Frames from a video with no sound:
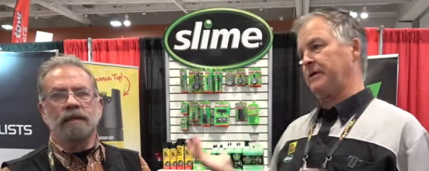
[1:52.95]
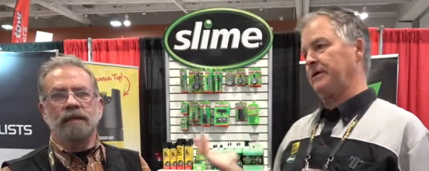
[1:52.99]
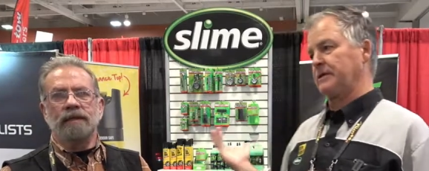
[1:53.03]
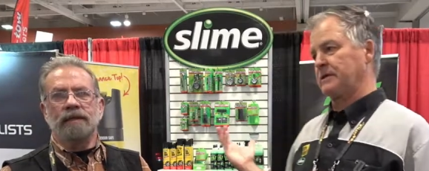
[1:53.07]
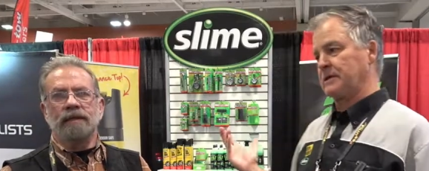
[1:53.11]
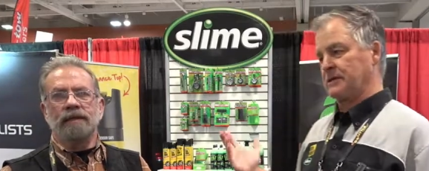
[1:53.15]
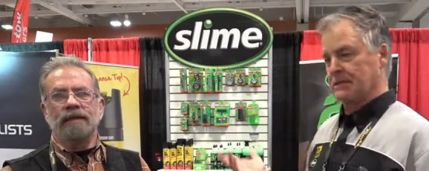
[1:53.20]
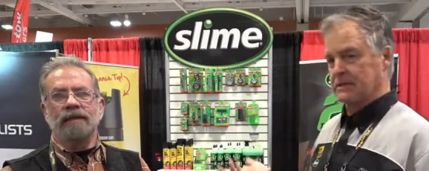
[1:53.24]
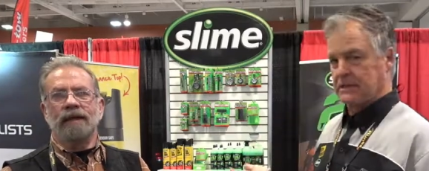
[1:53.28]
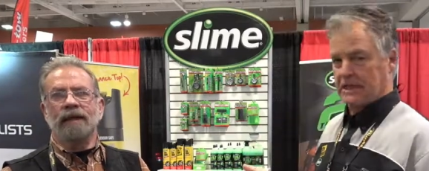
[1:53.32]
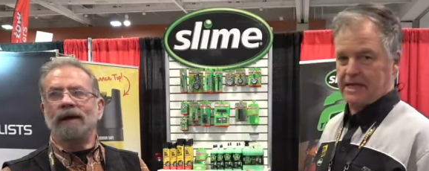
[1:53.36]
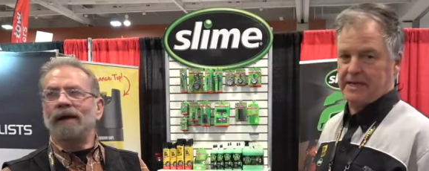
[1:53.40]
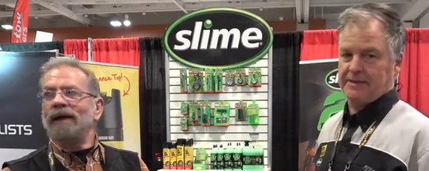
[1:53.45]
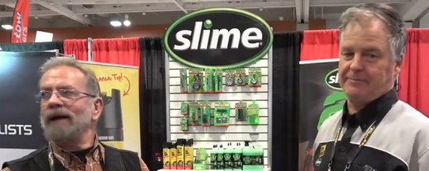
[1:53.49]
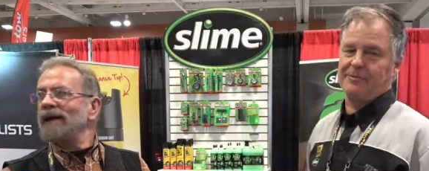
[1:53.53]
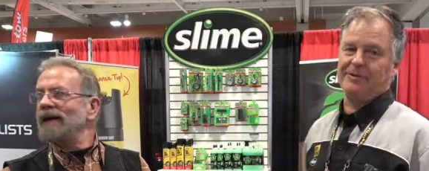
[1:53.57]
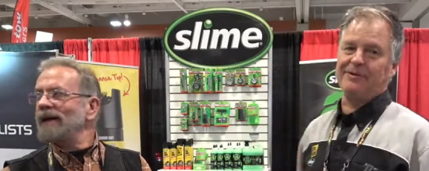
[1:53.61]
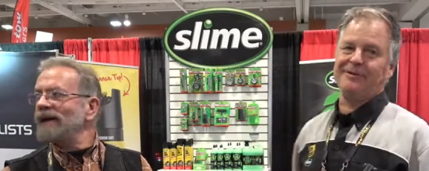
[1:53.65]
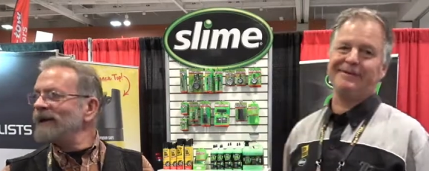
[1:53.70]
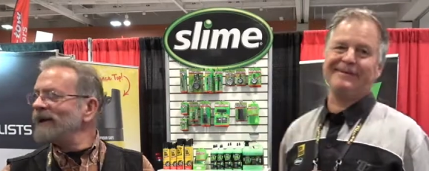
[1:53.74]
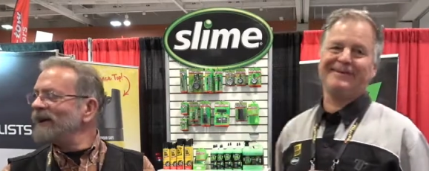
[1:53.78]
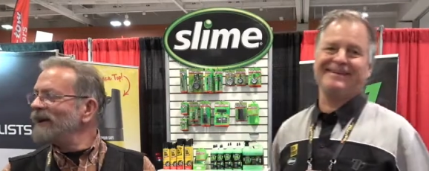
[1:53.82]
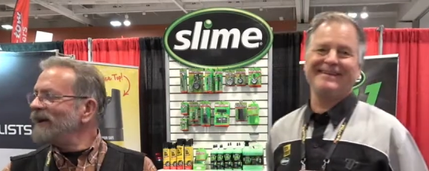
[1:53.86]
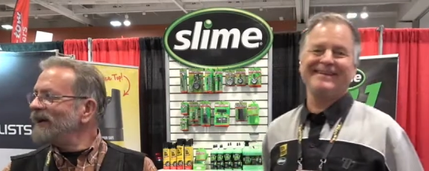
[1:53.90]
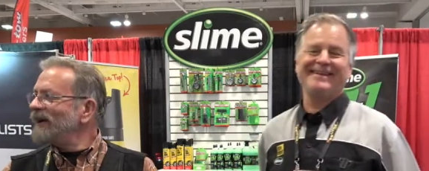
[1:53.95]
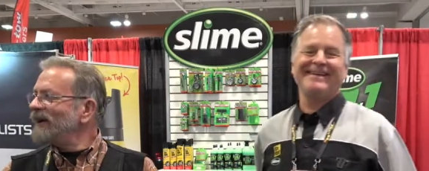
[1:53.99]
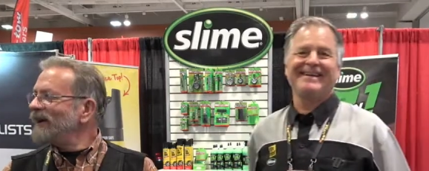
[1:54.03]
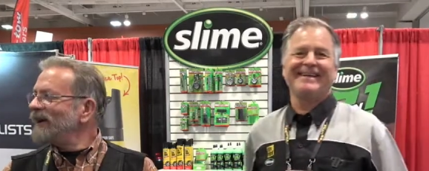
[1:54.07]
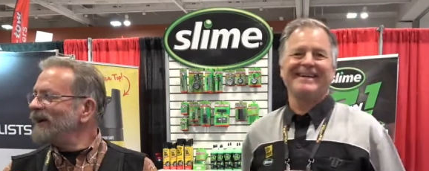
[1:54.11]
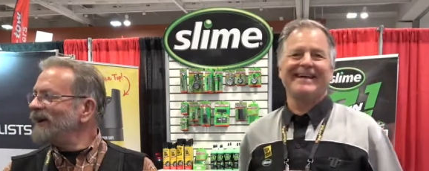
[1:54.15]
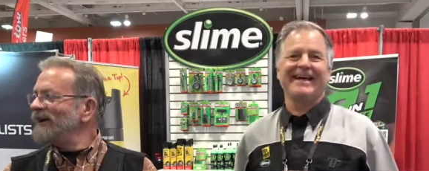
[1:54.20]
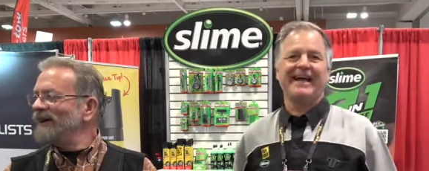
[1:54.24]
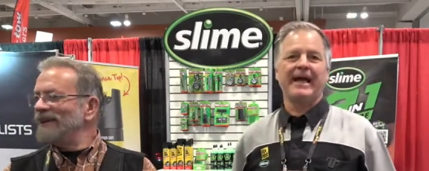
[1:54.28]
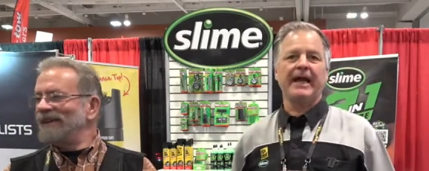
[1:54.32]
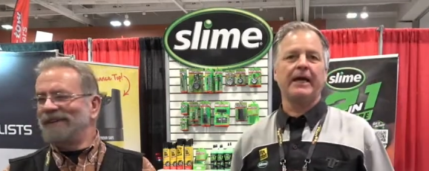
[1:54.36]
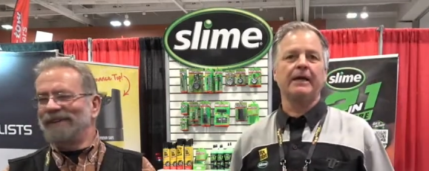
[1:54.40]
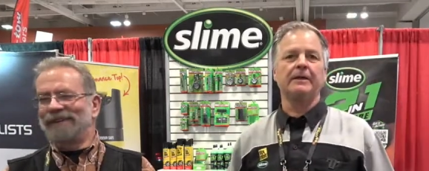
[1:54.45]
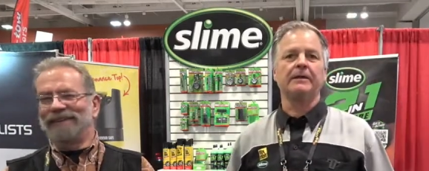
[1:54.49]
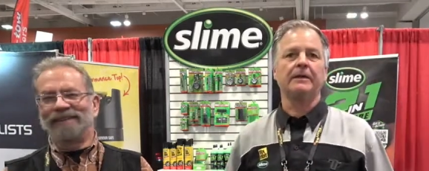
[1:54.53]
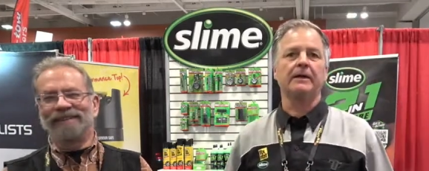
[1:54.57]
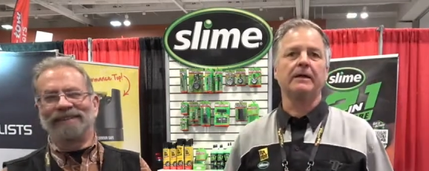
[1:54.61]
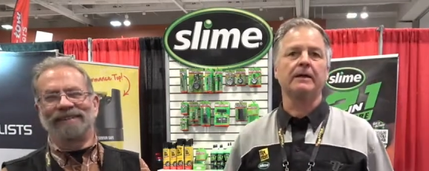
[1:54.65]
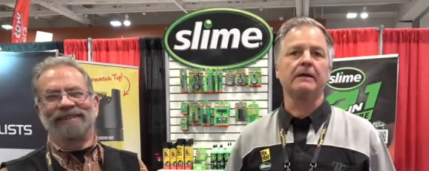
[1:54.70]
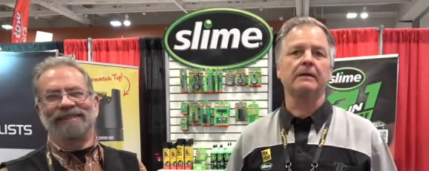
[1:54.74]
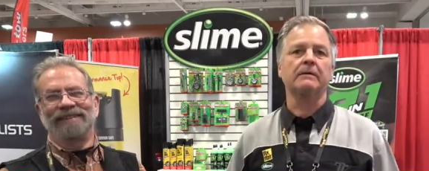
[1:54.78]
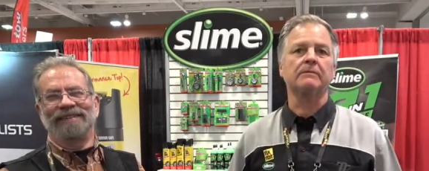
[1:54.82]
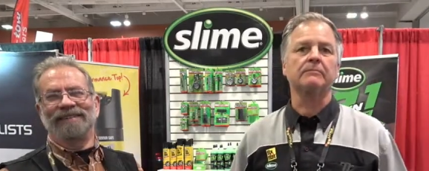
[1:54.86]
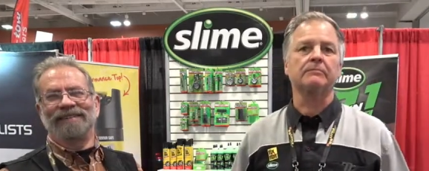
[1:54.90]
Speaker 1: at the Slime booth. And
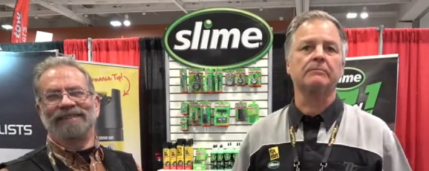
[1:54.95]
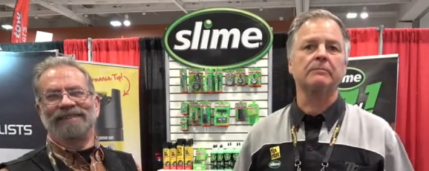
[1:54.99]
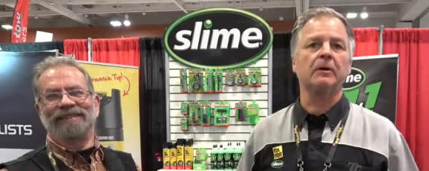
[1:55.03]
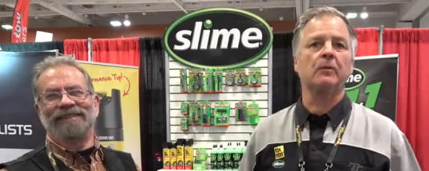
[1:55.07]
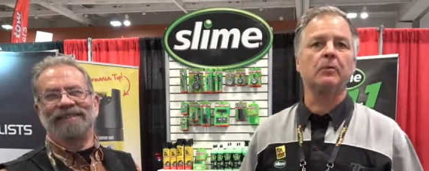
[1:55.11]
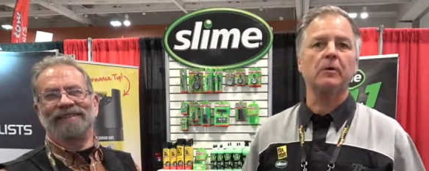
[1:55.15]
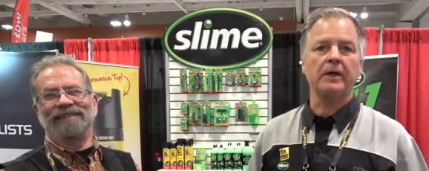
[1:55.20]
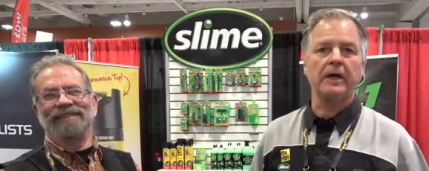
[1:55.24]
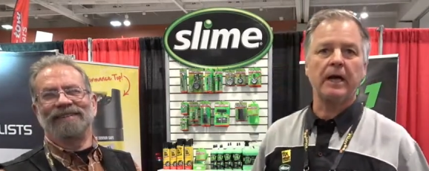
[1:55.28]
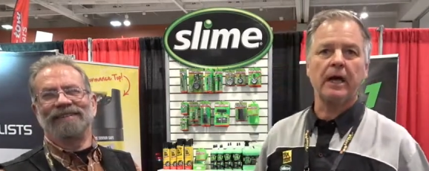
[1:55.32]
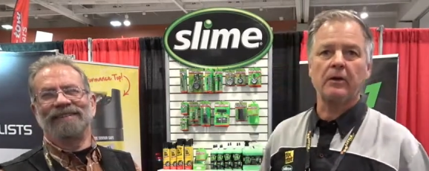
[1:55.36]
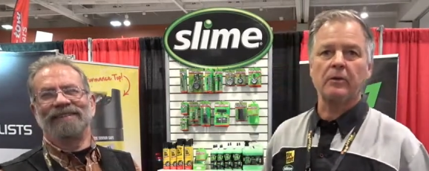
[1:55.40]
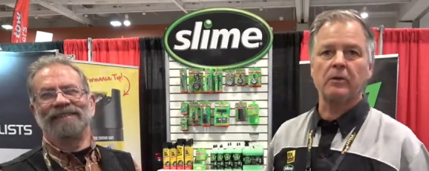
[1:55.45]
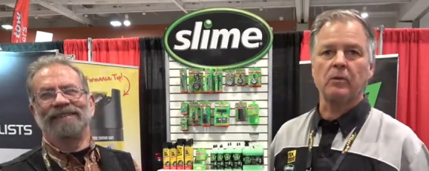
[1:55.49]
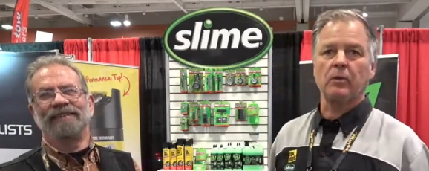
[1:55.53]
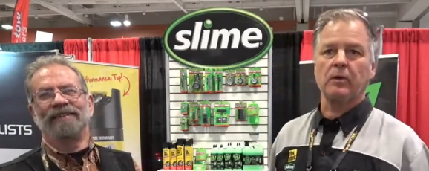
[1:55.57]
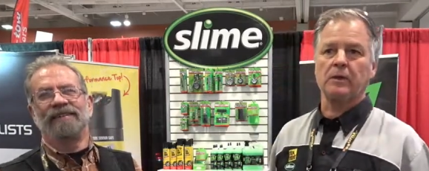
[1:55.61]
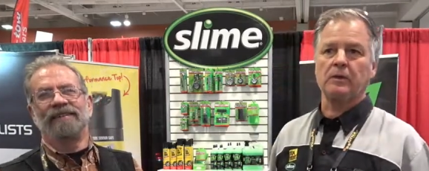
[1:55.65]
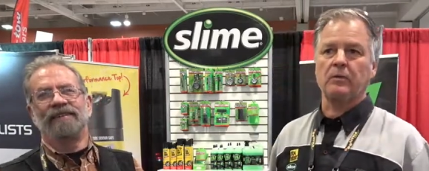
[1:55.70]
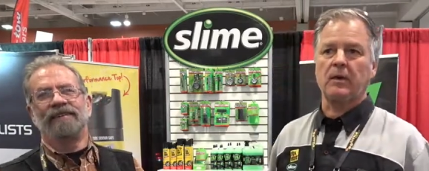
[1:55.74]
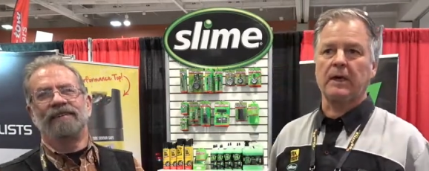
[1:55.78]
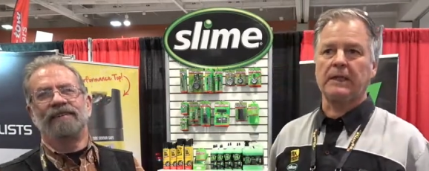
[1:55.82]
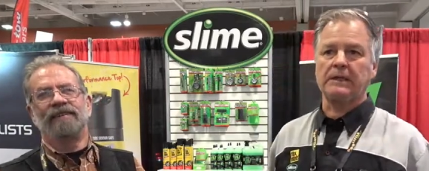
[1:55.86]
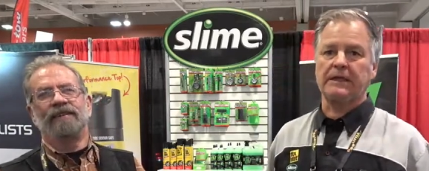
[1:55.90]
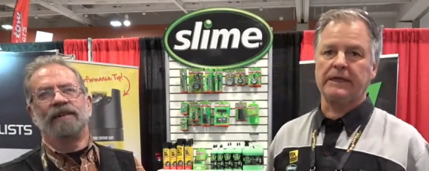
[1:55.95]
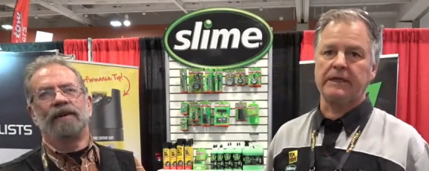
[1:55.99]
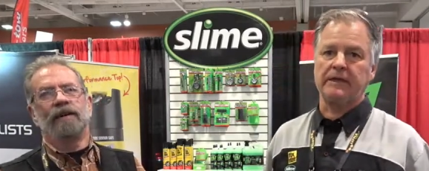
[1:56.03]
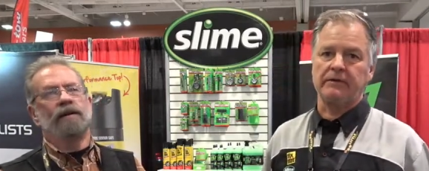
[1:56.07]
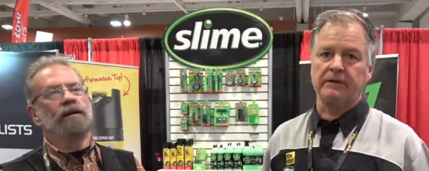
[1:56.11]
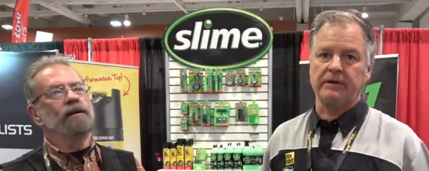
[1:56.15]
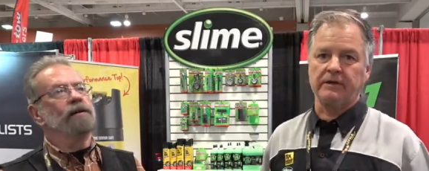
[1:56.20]
uh, but we are the worldwide leader